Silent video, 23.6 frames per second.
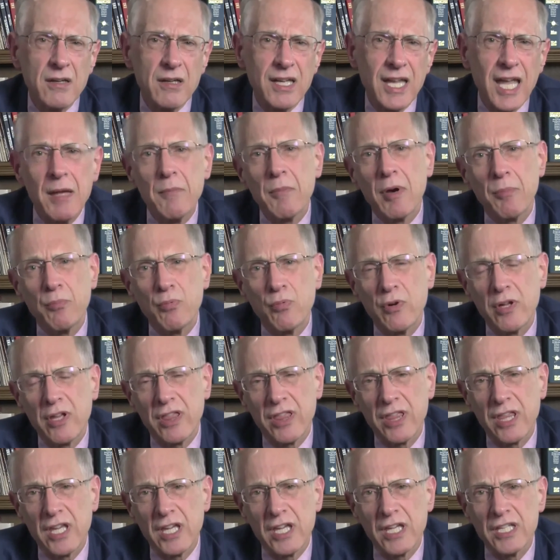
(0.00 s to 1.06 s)
came up
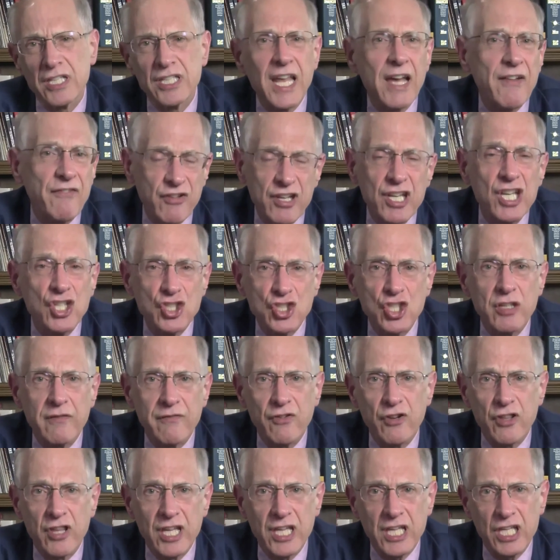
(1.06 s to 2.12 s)
with a definition
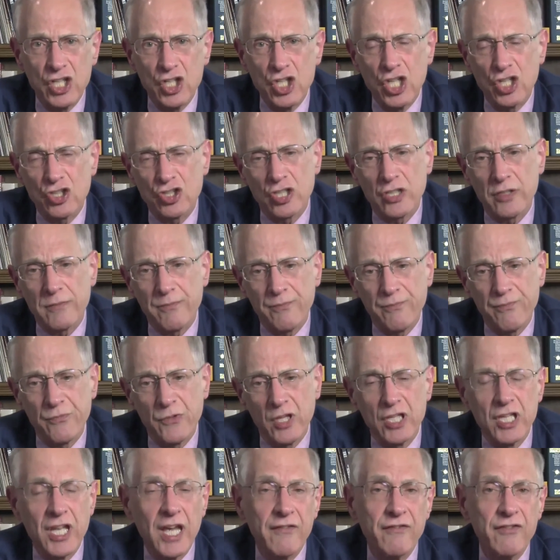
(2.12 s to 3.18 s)
for the condition,
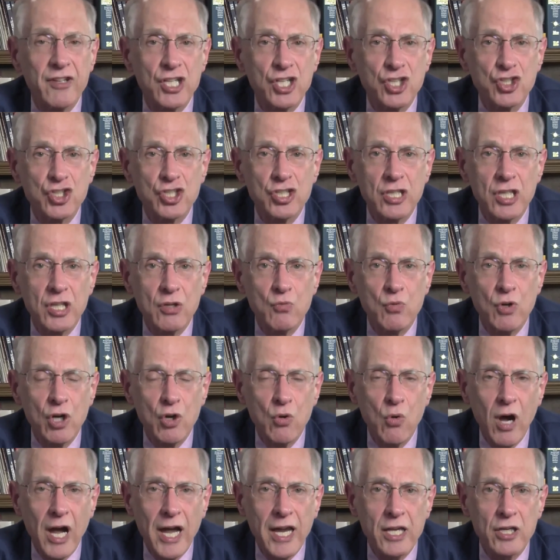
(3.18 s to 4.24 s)
a definition that
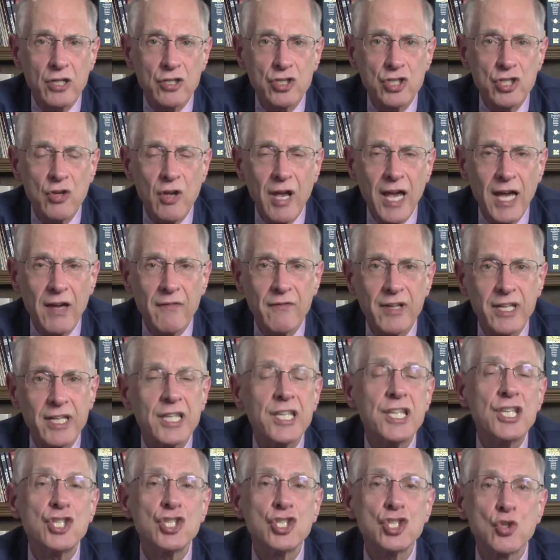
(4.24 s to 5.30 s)
requires you have at
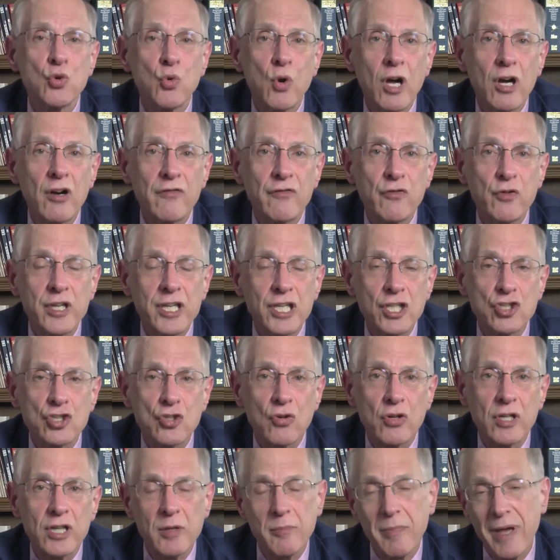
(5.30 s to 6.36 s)
least 12 weeks
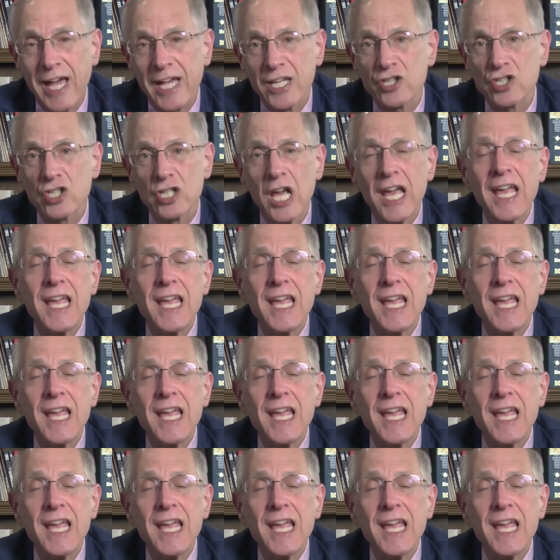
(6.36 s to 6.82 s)
during the past